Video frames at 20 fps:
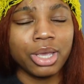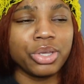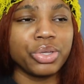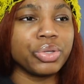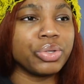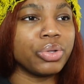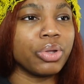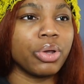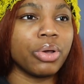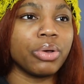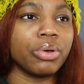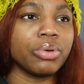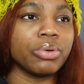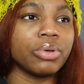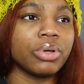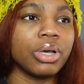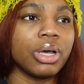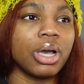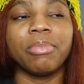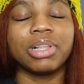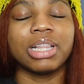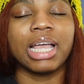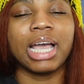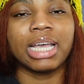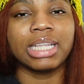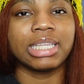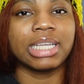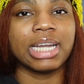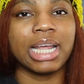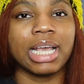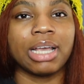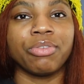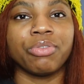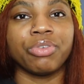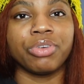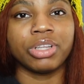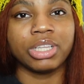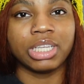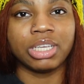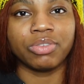I'm glad that I
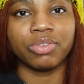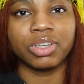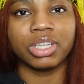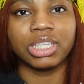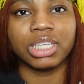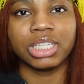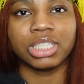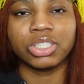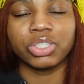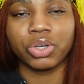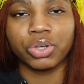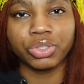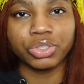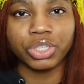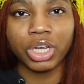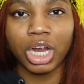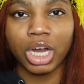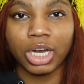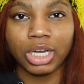really told y'all